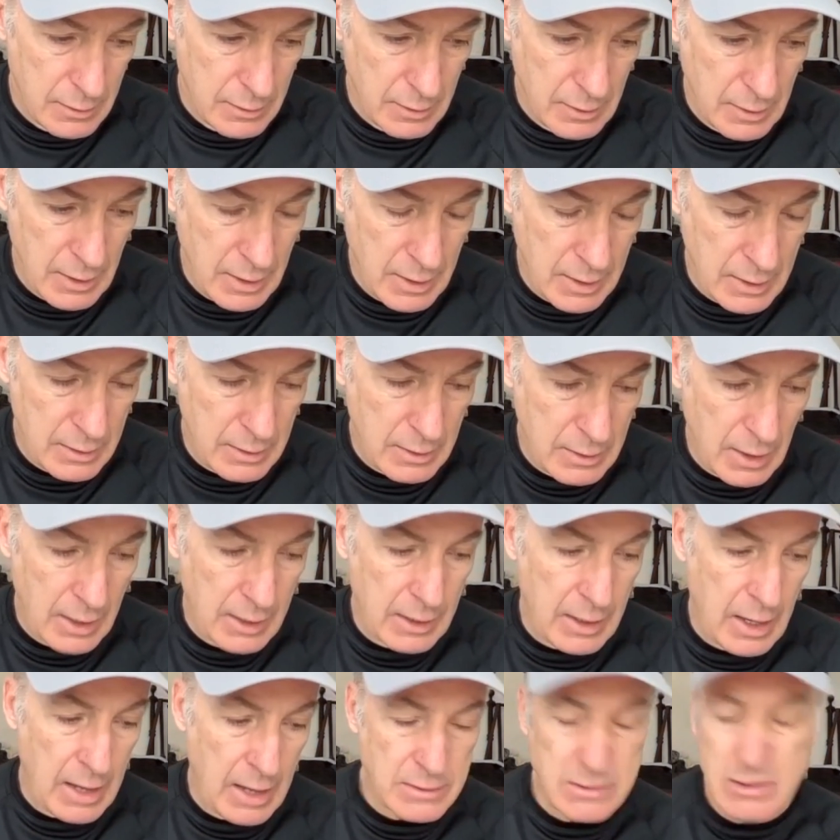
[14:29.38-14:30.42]
And I
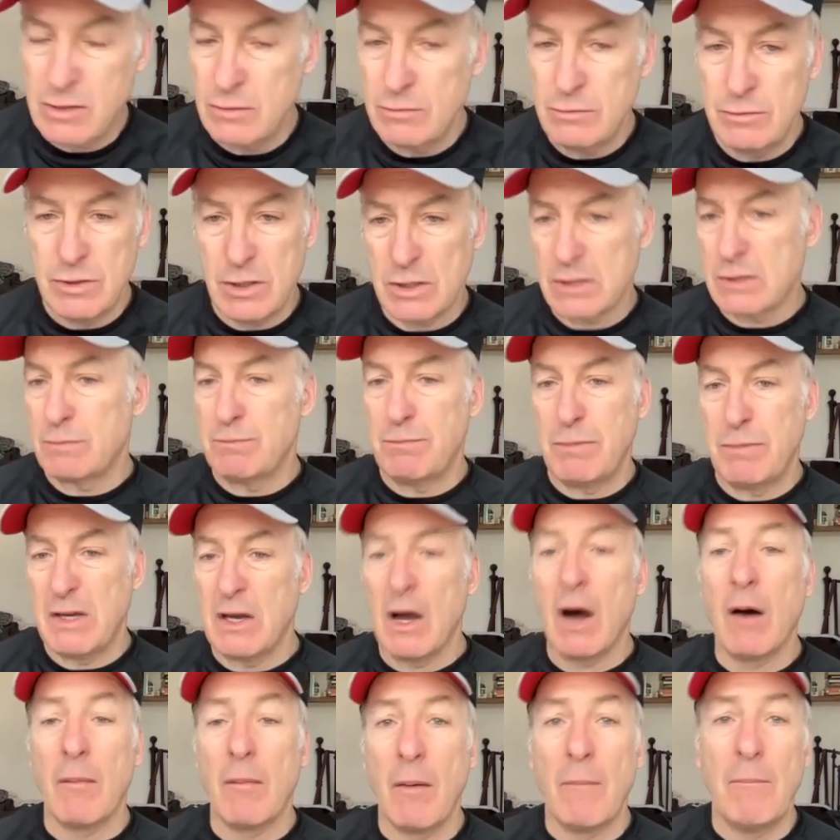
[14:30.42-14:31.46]
got to just
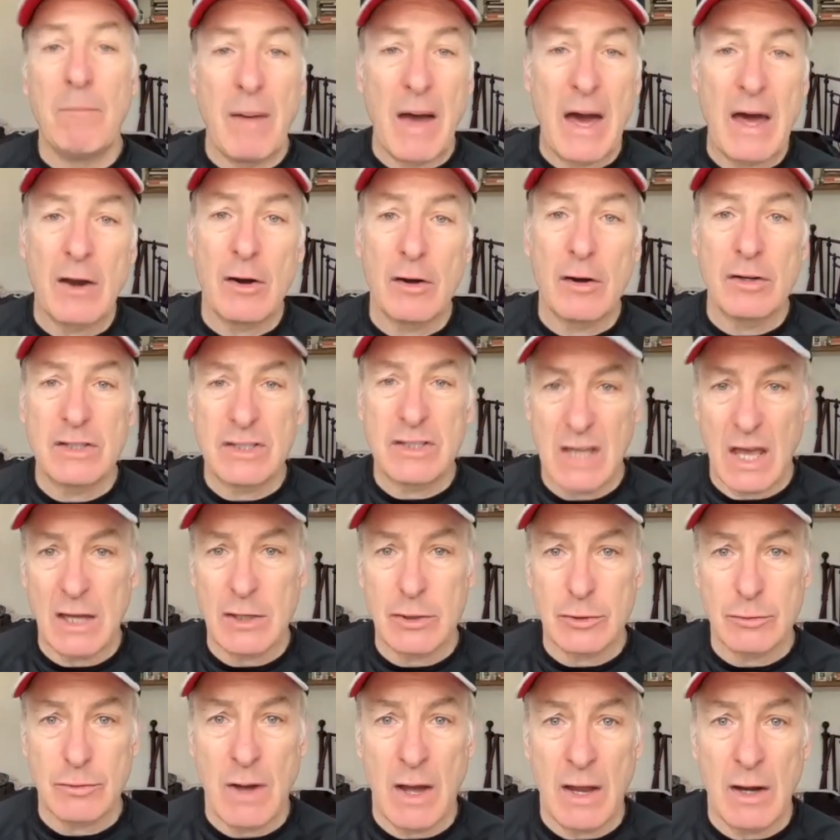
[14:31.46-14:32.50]
become a better
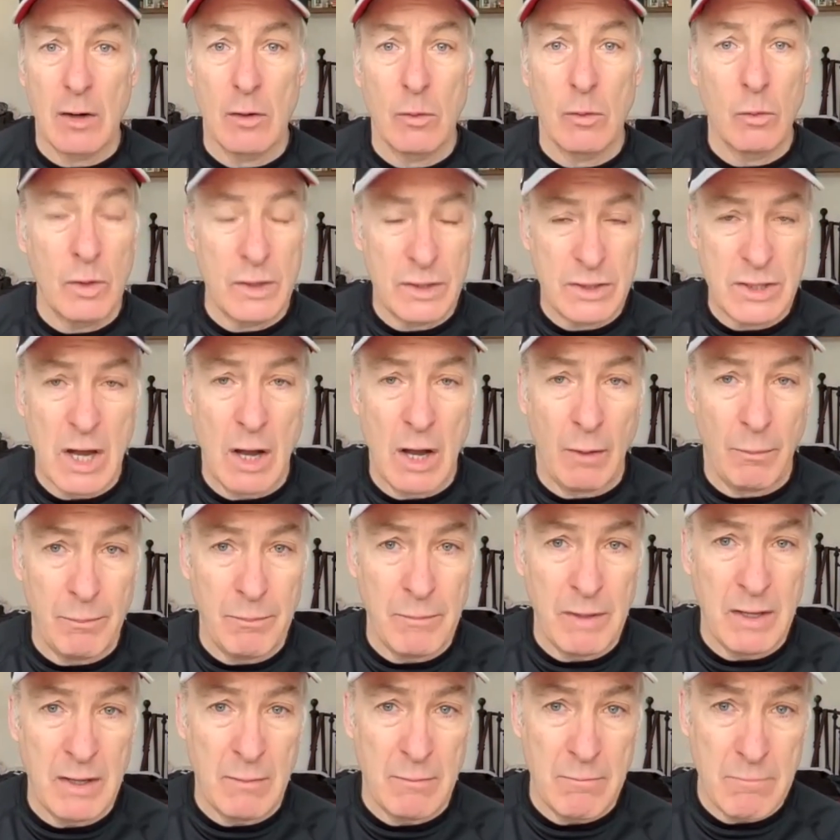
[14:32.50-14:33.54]
sketch writer, which helped
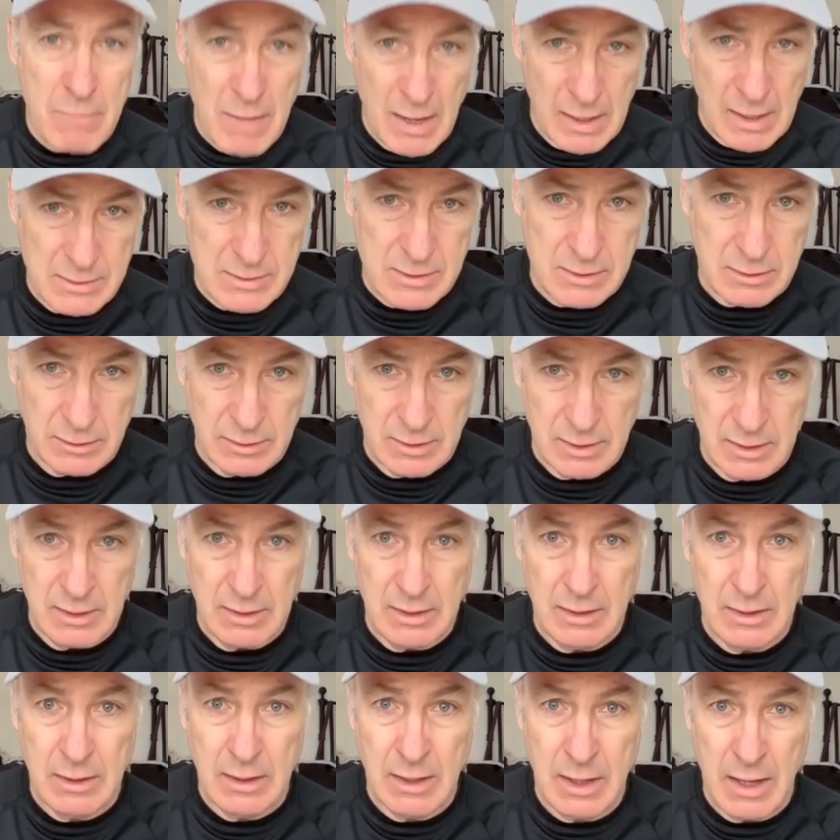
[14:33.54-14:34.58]
me immensely
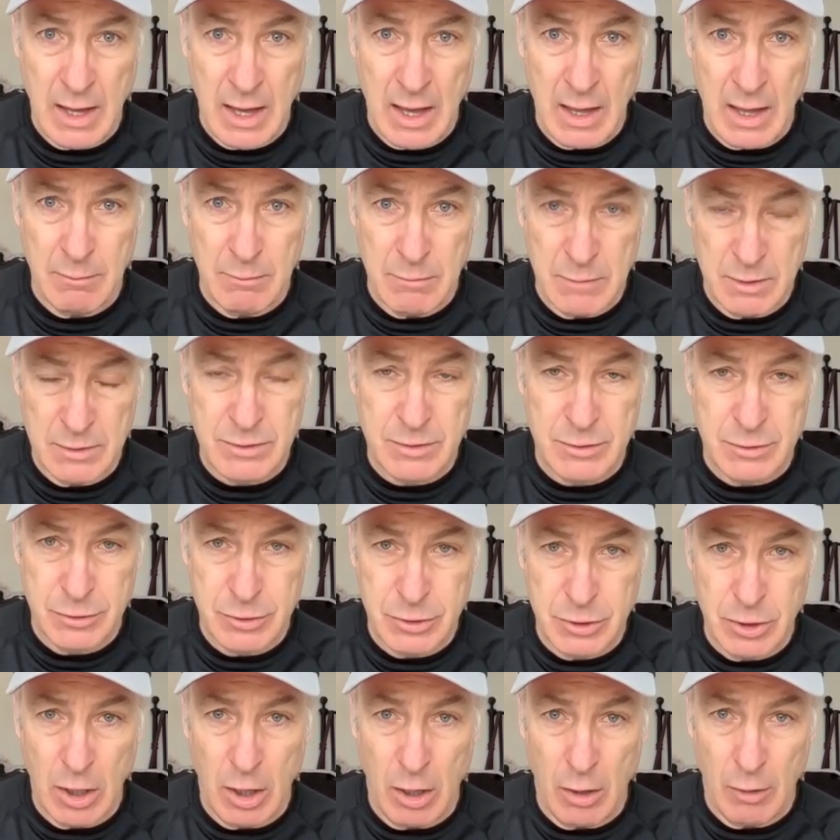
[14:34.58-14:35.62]
at Mr.
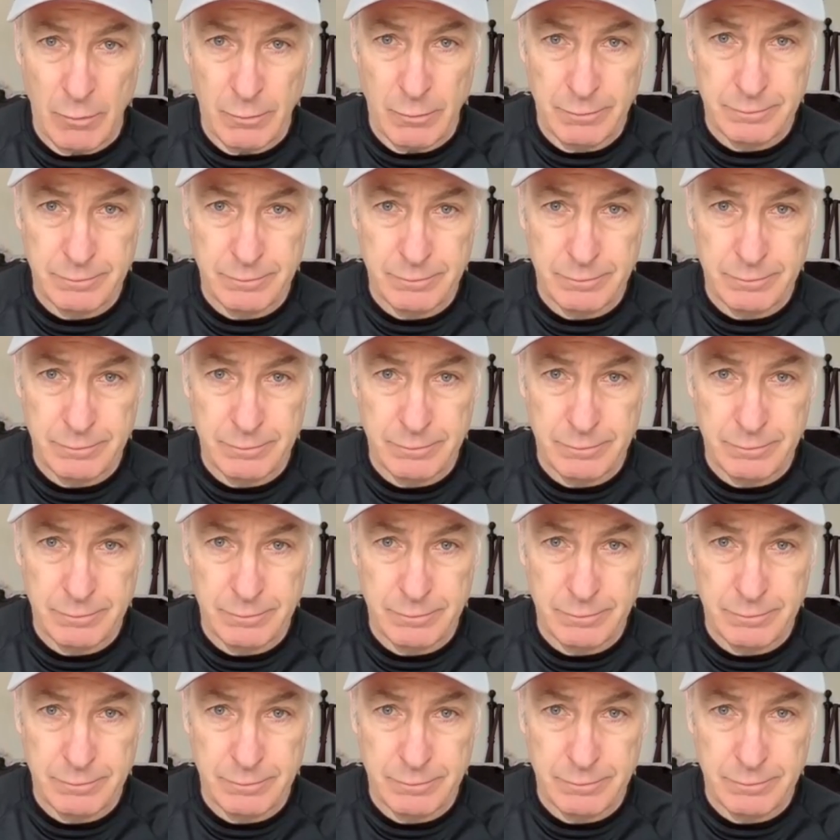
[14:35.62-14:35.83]
Show.